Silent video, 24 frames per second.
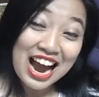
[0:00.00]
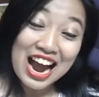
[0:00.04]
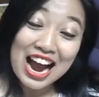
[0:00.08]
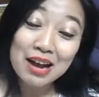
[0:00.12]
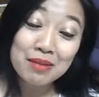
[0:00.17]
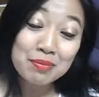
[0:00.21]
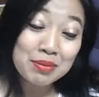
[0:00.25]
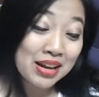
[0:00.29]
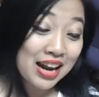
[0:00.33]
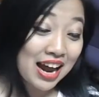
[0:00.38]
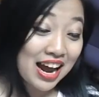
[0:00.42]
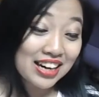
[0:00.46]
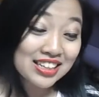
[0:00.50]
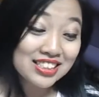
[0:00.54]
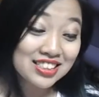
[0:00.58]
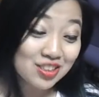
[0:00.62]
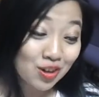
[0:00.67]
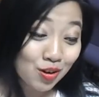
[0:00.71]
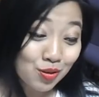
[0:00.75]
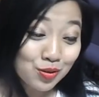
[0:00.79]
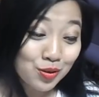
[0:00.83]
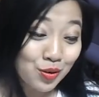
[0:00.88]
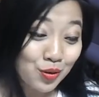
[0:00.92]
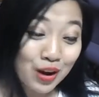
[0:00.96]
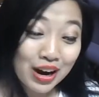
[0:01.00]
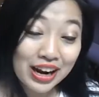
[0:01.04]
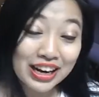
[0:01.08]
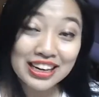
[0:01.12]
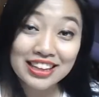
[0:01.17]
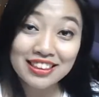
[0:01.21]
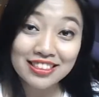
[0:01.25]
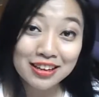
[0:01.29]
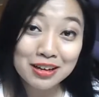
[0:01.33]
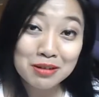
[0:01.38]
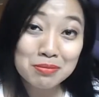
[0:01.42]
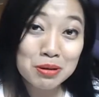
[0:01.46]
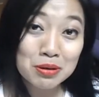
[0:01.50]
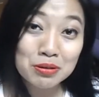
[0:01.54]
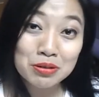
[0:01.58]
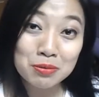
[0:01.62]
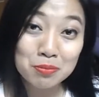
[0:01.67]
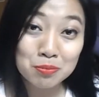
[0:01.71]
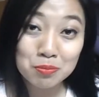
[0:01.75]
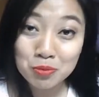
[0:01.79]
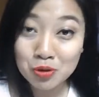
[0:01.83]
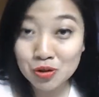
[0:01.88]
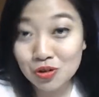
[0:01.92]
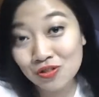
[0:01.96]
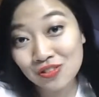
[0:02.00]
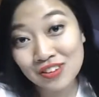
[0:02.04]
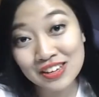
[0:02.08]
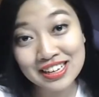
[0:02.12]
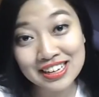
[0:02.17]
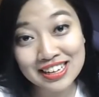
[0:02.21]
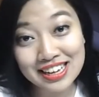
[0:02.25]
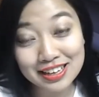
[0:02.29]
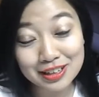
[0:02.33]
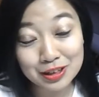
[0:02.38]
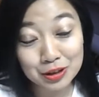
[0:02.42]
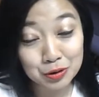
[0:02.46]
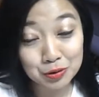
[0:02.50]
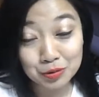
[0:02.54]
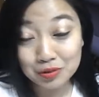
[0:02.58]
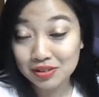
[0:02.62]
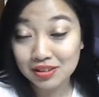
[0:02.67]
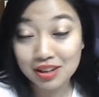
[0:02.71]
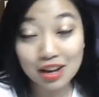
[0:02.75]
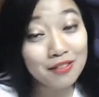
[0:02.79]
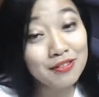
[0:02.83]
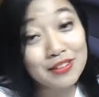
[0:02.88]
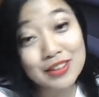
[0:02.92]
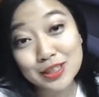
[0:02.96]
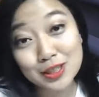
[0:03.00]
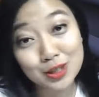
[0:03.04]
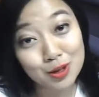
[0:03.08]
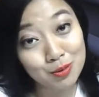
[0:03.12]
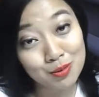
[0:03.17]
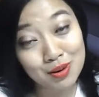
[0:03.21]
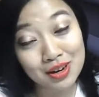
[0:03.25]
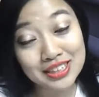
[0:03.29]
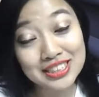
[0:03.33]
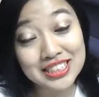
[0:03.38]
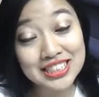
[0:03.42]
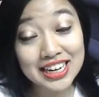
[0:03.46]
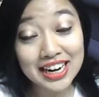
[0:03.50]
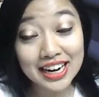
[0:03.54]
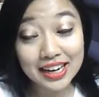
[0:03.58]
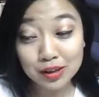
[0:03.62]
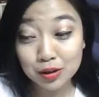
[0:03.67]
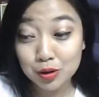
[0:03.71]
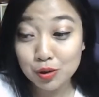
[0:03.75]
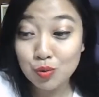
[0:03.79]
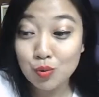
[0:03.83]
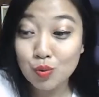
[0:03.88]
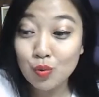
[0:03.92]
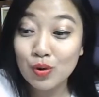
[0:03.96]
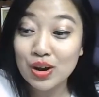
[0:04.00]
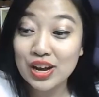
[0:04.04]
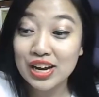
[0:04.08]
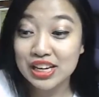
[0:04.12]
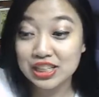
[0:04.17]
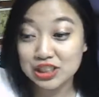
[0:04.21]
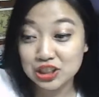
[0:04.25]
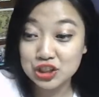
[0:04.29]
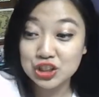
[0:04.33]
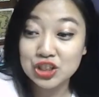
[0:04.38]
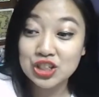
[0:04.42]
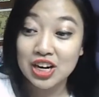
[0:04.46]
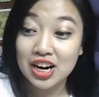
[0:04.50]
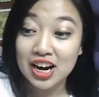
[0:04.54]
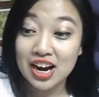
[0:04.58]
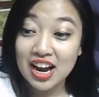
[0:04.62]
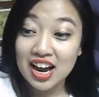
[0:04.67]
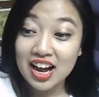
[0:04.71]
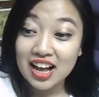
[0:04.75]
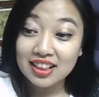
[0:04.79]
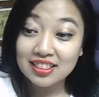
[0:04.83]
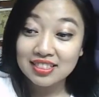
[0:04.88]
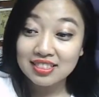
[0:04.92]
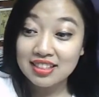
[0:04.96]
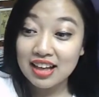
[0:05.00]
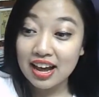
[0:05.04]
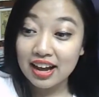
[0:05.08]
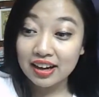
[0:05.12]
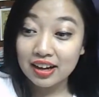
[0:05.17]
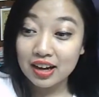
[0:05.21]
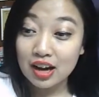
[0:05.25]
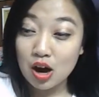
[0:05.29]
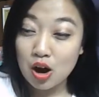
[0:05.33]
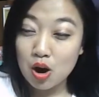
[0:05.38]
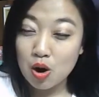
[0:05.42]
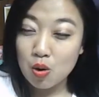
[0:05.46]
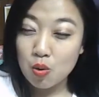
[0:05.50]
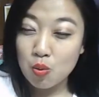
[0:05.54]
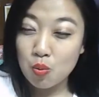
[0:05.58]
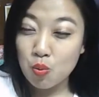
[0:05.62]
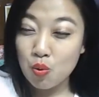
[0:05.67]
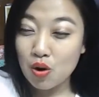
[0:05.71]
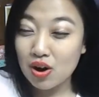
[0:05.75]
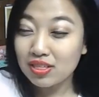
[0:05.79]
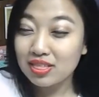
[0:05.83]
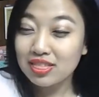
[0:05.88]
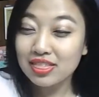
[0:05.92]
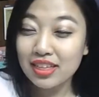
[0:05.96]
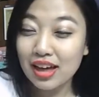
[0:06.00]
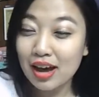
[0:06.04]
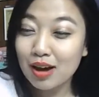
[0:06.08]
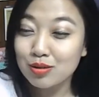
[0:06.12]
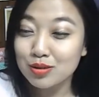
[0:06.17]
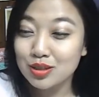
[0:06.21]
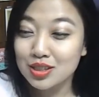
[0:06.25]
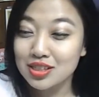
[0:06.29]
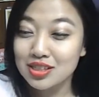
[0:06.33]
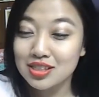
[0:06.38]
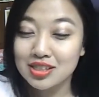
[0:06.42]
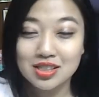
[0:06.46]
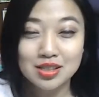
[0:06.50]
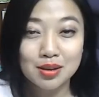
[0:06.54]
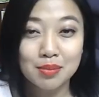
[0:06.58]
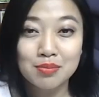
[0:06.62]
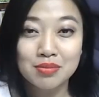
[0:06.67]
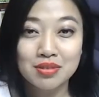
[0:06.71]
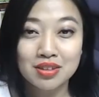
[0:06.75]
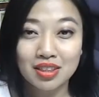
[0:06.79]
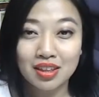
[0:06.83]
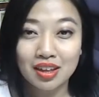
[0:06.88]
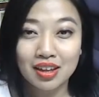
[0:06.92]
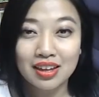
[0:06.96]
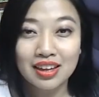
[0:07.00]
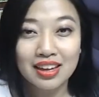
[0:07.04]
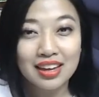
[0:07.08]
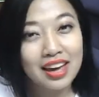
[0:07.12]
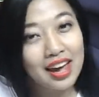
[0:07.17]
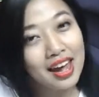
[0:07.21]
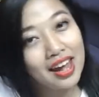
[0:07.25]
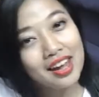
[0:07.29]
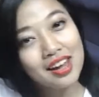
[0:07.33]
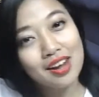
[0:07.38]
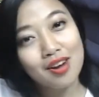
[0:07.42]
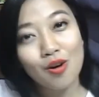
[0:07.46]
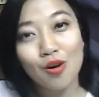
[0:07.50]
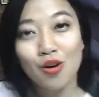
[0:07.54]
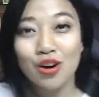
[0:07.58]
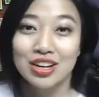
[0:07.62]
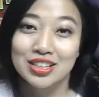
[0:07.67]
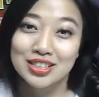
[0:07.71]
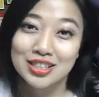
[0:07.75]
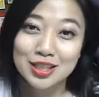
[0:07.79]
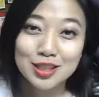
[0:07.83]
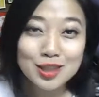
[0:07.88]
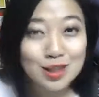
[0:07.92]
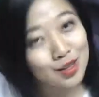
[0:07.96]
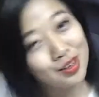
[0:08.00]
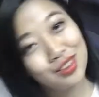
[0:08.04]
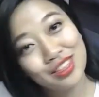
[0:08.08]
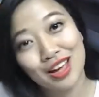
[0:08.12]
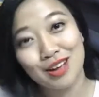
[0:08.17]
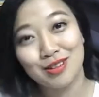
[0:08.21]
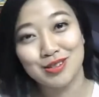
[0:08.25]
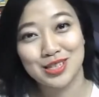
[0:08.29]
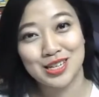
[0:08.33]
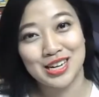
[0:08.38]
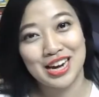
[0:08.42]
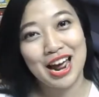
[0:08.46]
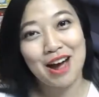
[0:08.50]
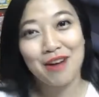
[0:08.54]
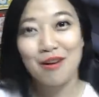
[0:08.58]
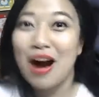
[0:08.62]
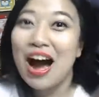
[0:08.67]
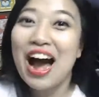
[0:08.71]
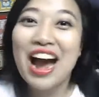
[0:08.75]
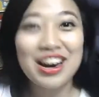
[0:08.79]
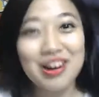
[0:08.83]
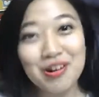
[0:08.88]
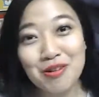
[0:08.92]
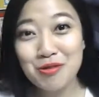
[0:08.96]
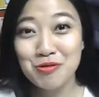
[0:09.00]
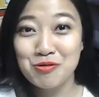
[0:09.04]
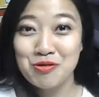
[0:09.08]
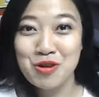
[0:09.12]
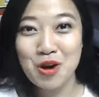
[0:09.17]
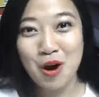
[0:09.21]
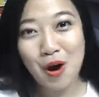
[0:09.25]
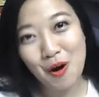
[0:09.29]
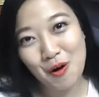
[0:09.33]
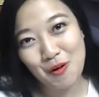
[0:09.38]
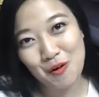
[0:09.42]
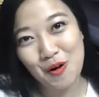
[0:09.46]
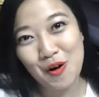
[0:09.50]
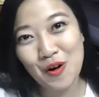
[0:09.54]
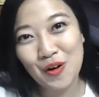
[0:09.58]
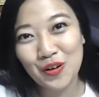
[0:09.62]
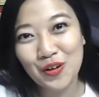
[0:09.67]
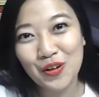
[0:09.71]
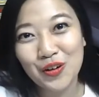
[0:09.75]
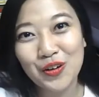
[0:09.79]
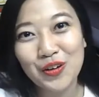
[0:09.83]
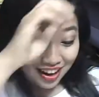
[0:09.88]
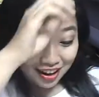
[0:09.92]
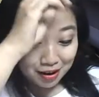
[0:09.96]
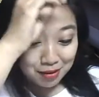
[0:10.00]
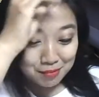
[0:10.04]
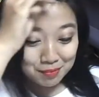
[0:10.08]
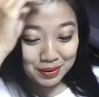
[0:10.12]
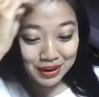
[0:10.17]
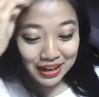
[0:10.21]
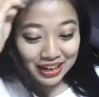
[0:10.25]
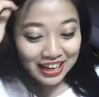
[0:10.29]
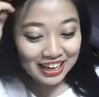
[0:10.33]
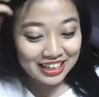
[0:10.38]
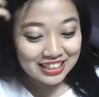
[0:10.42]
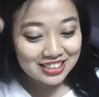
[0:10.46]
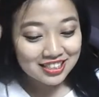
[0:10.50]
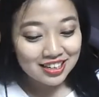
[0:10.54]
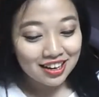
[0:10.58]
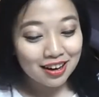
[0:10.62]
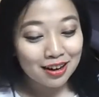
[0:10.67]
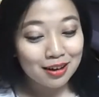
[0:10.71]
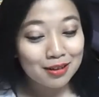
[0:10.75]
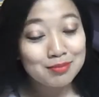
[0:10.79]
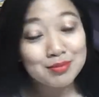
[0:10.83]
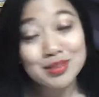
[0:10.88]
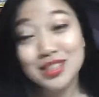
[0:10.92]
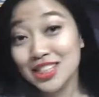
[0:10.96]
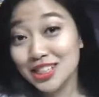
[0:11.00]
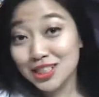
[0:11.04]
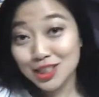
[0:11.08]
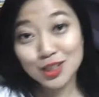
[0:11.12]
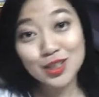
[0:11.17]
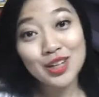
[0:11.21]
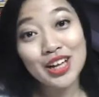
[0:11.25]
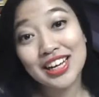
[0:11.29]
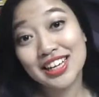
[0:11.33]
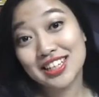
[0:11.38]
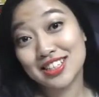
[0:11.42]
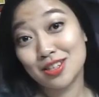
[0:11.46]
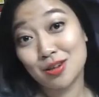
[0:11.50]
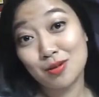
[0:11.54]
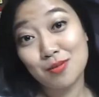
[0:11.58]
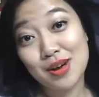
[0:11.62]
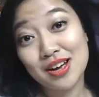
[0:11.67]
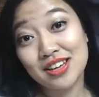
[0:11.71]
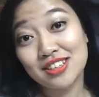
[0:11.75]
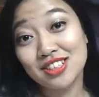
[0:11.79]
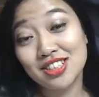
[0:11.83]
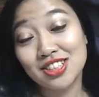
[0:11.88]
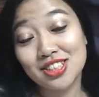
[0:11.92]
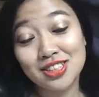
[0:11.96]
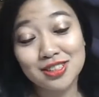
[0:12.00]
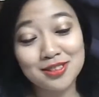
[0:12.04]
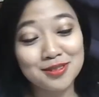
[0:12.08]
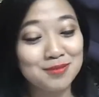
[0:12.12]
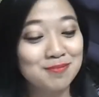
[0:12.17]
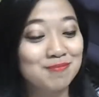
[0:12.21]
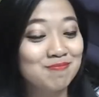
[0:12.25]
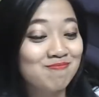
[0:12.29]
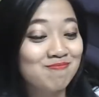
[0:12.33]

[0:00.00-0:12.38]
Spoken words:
I mean, I don't know anything about the movie, yet you love it so much. It reached like 1,000 something K? Or is it 2,000 now? I don't know. since you like it so much,